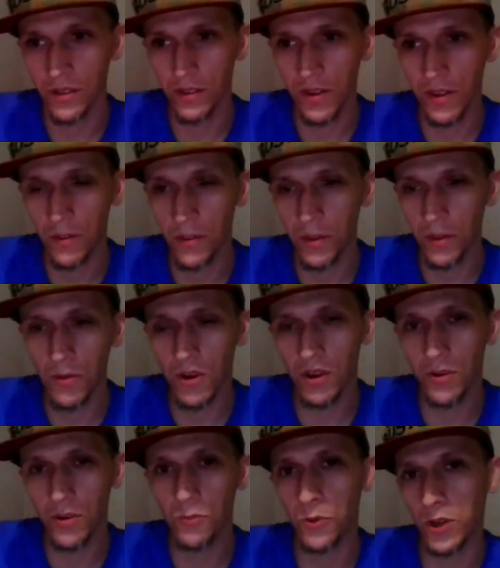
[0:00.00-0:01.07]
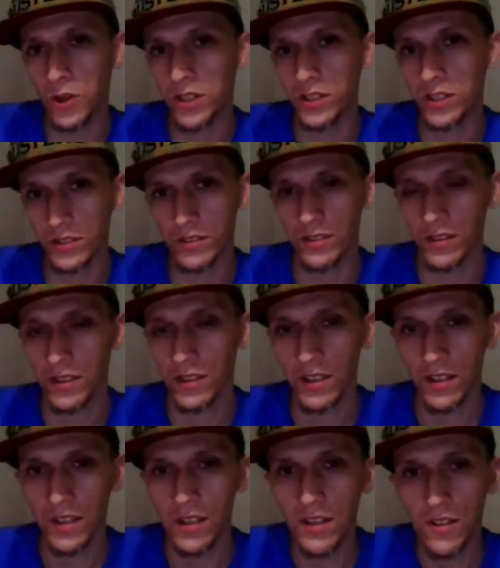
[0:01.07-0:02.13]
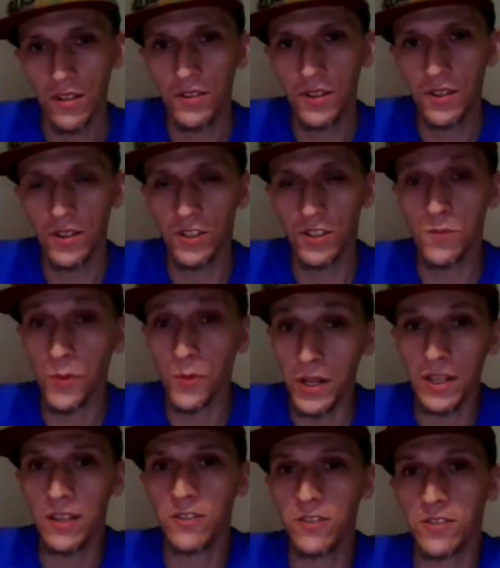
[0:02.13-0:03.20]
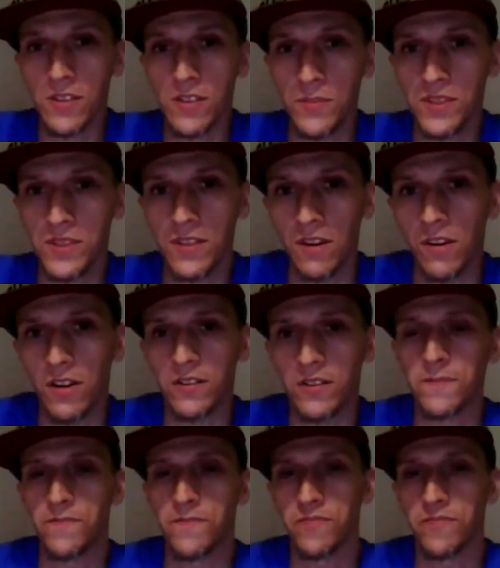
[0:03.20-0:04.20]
number 1 was the Spring Hill Cemetery.